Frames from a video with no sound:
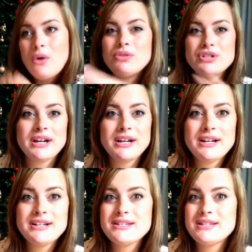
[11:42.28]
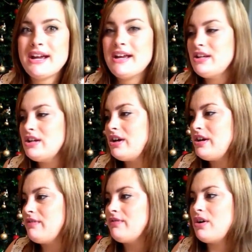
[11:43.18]
which I can understand, you know,
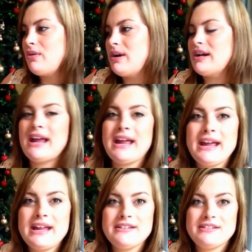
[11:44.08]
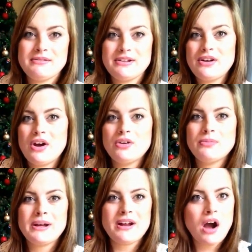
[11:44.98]
you've got one hand you can hold,
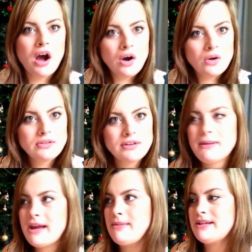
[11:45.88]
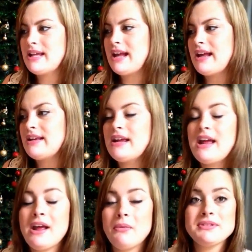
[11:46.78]
but hold the baby's hand.
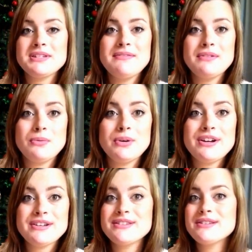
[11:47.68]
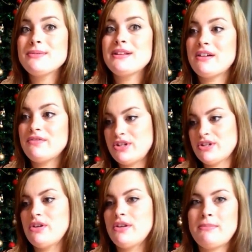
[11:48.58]
What's even worse is when I've
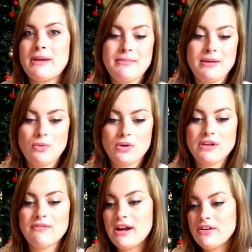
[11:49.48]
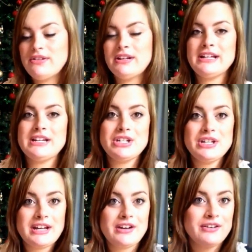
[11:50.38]
just got the baby walking around on the leash and
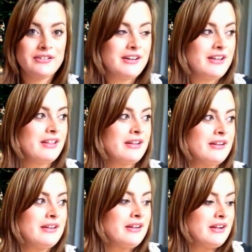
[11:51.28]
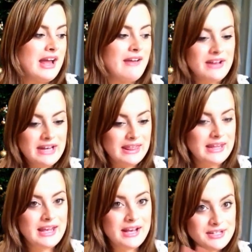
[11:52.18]
they don't have
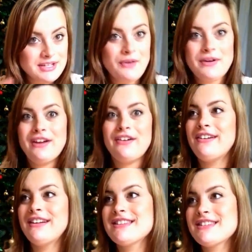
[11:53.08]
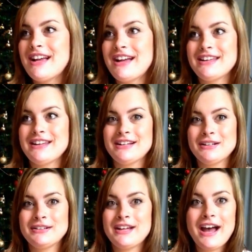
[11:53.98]
anything else going on. It's like,
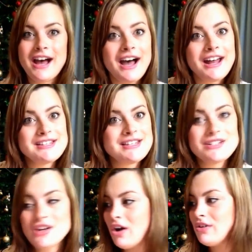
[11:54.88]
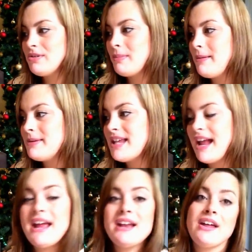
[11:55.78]
how hard is it to hold your baby's
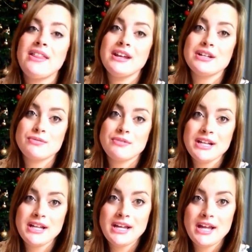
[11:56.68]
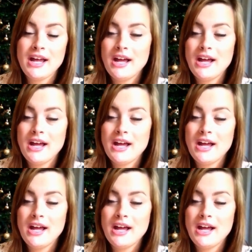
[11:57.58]
hand? I think it's really,